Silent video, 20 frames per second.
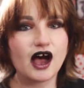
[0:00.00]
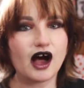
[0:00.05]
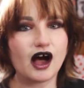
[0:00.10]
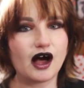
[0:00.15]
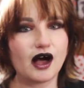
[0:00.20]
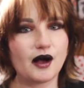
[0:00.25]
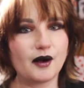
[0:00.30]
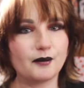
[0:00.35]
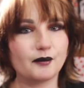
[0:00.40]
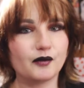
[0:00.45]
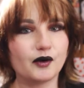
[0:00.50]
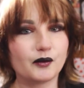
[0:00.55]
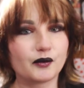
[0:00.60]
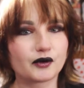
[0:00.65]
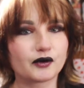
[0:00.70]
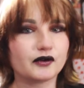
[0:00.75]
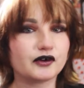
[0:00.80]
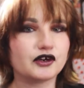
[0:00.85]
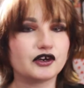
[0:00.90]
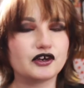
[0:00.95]
What we're
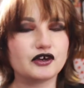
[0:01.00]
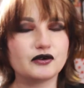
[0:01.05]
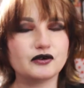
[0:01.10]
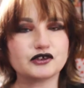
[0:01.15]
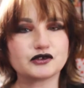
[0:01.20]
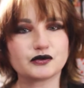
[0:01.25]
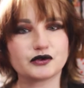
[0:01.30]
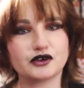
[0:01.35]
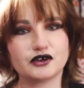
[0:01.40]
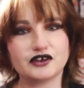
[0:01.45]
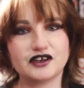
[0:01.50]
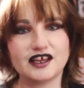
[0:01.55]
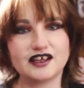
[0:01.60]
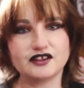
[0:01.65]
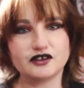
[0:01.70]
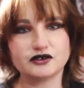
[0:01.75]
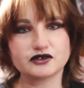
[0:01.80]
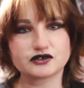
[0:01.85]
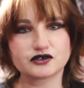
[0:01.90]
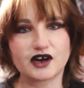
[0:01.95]
going to do is we're going to take
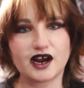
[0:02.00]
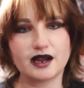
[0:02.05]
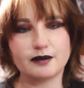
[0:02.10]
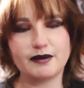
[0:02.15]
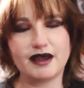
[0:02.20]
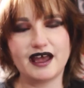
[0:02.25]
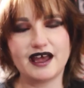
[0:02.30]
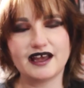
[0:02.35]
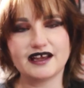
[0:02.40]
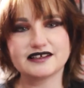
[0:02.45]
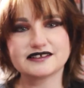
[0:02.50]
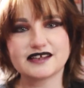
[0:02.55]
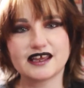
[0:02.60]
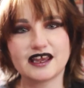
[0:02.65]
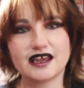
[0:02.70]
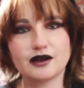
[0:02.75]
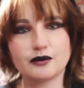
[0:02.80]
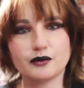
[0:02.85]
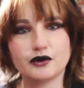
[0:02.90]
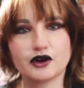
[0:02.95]
those grab bags
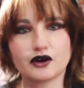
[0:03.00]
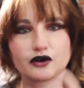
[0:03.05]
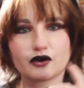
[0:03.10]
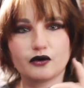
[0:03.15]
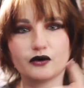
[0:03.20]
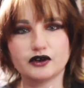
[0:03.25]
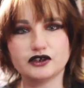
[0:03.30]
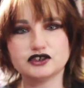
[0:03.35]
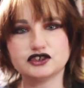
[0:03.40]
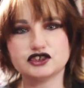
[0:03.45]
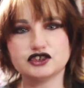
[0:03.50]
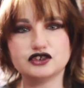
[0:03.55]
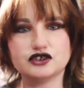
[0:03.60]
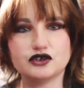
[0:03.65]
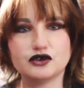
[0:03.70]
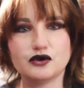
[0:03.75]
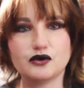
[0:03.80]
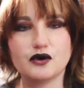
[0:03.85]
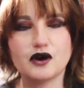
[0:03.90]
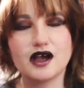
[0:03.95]
and we are going
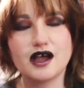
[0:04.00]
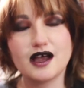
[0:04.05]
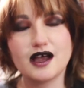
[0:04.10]
to